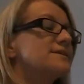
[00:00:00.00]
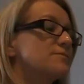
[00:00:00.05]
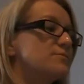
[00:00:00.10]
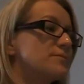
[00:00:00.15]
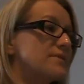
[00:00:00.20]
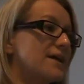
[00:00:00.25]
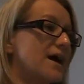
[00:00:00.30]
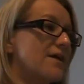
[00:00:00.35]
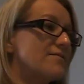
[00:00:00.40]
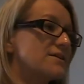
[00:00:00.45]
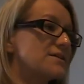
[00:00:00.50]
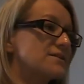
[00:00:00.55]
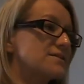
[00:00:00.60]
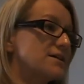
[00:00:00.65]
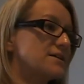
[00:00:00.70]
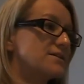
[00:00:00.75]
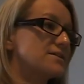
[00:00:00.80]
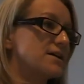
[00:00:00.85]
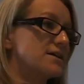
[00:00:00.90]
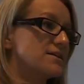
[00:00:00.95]
and with having
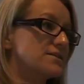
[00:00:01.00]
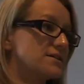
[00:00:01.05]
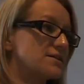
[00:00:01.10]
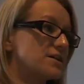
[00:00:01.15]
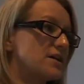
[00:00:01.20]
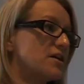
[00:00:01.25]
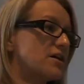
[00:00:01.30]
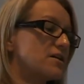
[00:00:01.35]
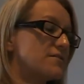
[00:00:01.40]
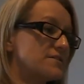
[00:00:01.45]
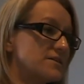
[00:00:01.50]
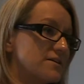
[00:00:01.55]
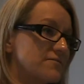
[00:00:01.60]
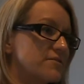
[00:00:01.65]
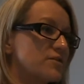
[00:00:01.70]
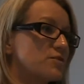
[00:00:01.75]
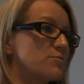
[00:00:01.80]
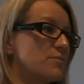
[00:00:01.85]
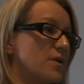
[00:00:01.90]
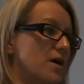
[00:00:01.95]
such a lot of
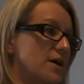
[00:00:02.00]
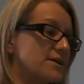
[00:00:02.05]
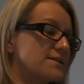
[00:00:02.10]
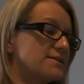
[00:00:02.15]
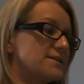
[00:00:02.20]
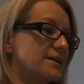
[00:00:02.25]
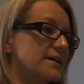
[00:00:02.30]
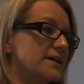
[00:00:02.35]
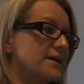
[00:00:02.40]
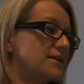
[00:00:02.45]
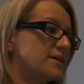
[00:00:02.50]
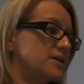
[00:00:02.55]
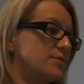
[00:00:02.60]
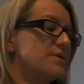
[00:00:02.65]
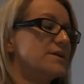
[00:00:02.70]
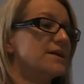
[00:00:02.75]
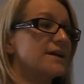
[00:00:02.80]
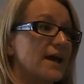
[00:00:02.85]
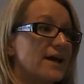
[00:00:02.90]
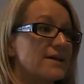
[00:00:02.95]
different marketing and
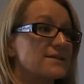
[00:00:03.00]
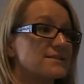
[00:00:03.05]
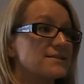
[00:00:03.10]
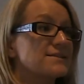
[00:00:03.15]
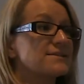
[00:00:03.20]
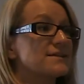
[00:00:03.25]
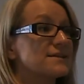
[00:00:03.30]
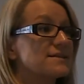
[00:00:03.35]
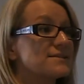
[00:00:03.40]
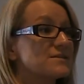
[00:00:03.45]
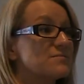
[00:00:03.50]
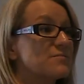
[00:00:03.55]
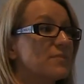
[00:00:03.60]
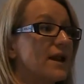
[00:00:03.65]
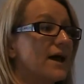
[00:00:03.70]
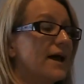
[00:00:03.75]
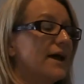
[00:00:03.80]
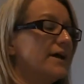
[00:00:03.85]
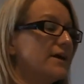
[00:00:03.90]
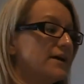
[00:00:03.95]
communications things in
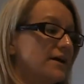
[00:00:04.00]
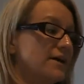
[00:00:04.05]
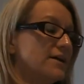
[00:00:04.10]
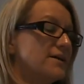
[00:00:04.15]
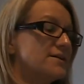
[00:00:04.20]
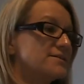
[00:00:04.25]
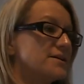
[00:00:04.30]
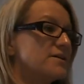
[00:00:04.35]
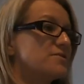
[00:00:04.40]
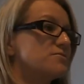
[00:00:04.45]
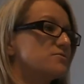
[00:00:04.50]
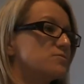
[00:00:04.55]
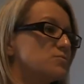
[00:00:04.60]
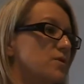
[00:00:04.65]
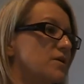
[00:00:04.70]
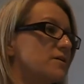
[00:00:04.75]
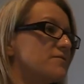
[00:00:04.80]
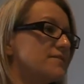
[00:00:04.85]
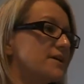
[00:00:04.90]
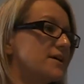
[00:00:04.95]
play, social's
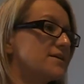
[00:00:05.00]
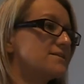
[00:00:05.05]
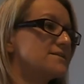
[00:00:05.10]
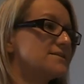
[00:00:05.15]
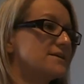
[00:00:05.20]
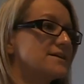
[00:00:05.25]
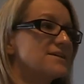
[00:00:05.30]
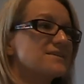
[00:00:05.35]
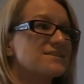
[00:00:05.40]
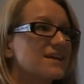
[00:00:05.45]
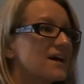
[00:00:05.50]
one of those things.